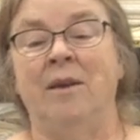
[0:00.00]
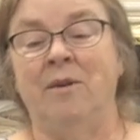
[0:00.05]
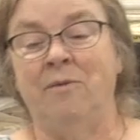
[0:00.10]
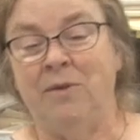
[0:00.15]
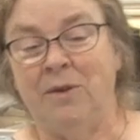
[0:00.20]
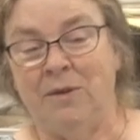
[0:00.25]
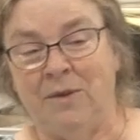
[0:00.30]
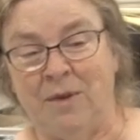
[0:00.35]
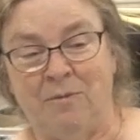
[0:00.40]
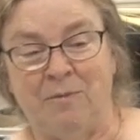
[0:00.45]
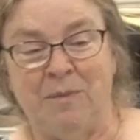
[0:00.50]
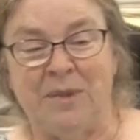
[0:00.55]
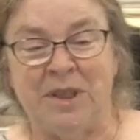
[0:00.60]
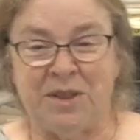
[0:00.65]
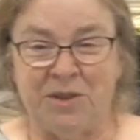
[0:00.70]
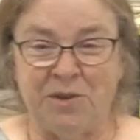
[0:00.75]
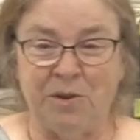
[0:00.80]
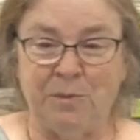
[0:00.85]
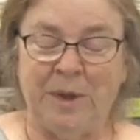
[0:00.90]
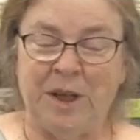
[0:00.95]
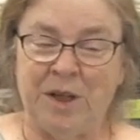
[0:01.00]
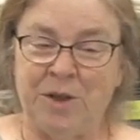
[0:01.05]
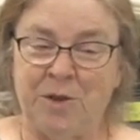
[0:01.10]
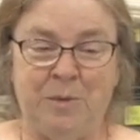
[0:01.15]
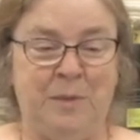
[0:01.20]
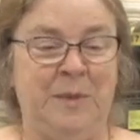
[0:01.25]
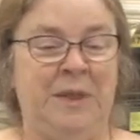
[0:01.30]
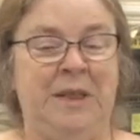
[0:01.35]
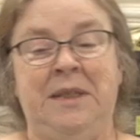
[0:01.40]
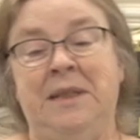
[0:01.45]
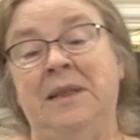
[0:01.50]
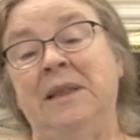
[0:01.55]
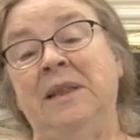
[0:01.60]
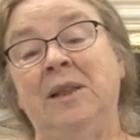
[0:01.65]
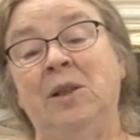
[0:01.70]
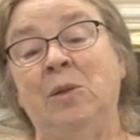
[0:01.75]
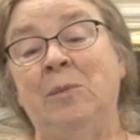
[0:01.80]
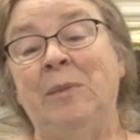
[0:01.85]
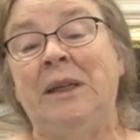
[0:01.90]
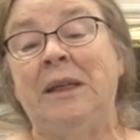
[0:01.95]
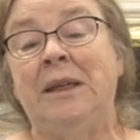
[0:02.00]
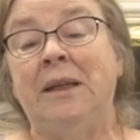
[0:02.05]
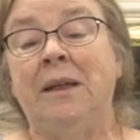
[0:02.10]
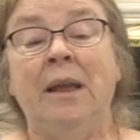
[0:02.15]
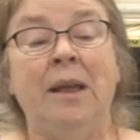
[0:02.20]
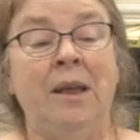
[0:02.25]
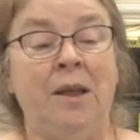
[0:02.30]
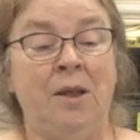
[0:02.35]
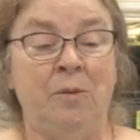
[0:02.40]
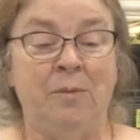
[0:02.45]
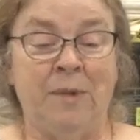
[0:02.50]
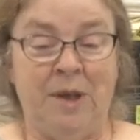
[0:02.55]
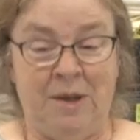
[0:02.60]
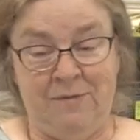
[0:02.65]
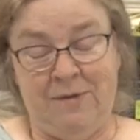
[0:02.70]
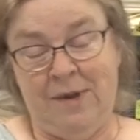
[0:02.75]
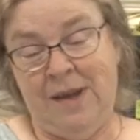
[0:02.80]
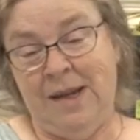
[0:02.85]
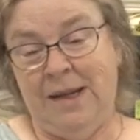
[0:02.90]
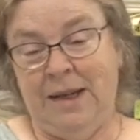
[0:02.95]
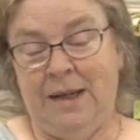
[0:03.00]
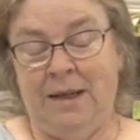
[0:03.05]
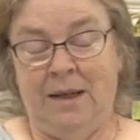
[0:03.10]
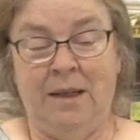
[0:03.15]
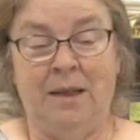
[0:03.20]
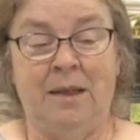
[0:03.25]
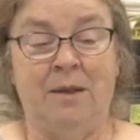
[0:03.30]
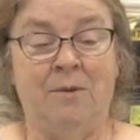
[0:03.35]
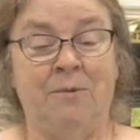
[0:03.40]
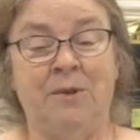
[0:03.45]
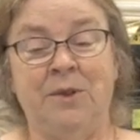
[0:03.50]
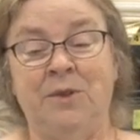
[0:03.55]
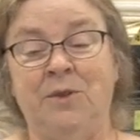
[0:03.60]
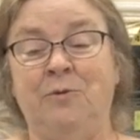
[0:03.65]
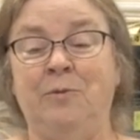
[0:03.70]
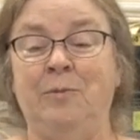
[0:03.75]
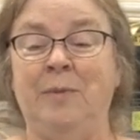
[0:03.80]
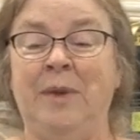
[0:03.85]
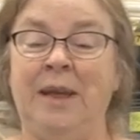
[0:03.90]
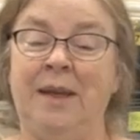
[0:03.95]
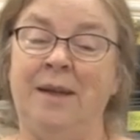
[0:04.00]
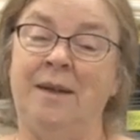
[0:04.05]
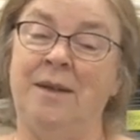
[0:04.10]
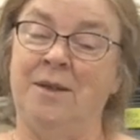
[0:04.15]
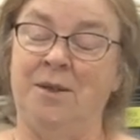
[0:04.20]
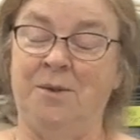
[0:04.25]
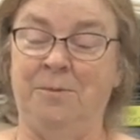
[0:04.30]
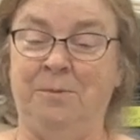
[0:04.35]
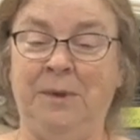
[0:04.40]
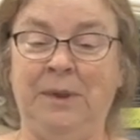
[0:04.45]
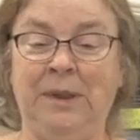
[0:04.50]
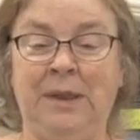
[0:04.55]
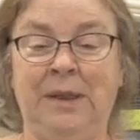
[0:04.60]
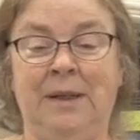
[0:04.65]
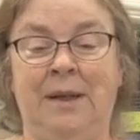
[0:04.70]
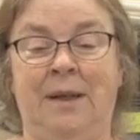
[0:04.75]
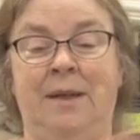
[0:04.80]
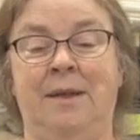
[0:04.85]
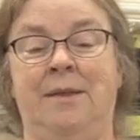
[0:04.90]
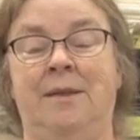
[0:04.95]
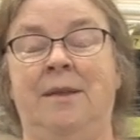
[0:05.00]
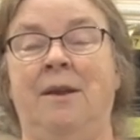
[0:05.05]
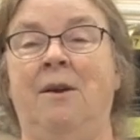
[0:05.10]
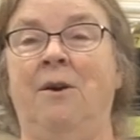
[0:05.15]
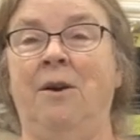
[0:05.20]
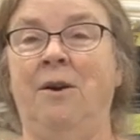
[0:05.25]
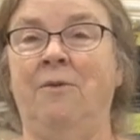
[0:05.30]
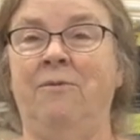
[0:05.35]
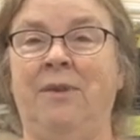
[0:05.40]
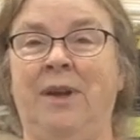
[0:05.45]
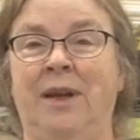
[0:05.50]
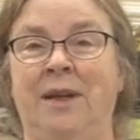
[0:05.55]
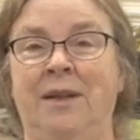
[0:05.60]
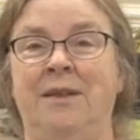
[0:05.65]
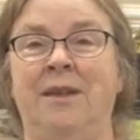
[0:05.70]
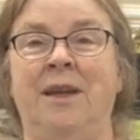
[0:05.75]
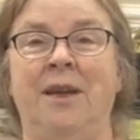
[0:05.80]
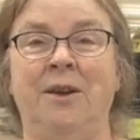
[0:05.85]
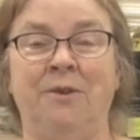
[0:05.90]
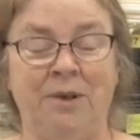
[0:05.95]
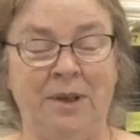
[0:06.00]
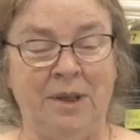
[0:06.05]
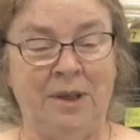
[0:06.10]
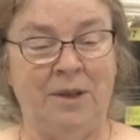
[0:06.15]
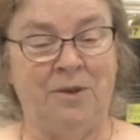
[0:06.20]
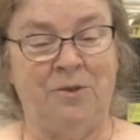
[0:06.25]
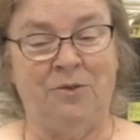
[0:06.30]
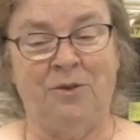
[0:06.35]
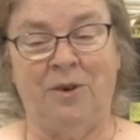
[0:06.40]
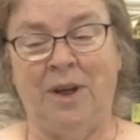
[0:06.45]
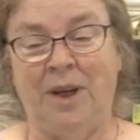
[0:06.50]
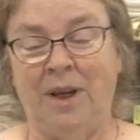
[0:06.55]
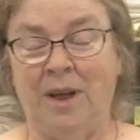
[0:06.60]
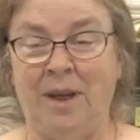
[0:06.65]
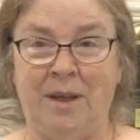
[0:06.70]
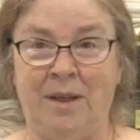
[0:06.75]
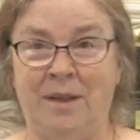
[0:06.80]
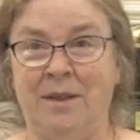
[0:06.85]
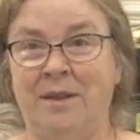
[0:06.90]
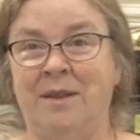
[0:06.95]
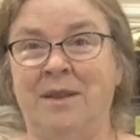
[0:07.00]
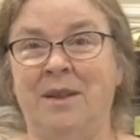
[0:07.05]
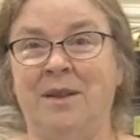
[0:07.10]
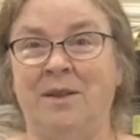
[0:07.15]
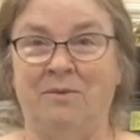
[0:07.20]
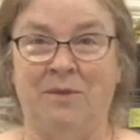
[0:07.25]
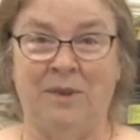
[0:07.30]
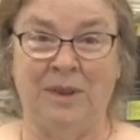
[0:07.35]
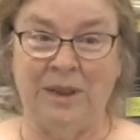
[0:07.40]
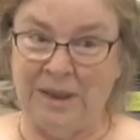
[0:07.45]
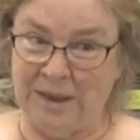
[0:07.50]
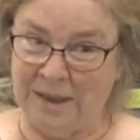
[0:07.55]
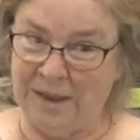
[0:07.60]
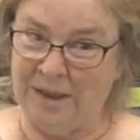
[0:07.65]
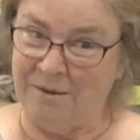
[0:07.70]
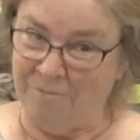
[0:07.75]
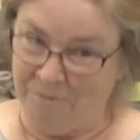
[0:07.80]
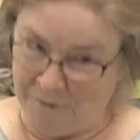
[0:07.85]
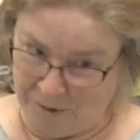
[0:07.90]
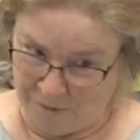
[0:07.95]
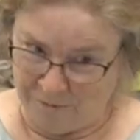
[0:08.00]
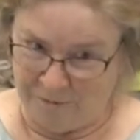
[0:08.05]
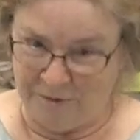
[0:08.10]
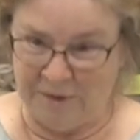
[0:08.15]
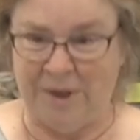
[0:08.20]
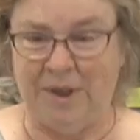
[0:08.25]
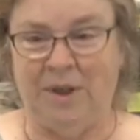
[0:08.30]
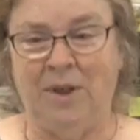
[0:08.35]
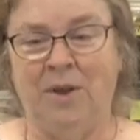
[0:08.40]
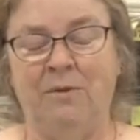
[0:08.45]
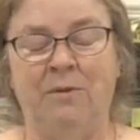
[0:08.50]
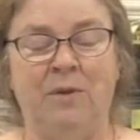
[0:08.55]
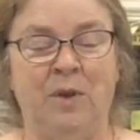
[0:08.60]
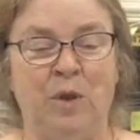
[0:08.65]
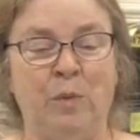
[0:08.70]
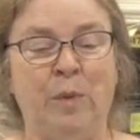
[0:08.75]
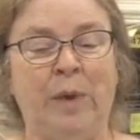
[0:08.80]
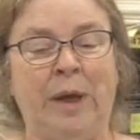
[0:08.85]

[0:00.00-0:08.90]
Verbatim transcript: if you have missed your measurements a little bit, you may find out that what you've made is a really nice artifact carrying tray instead of a lid that will fit over the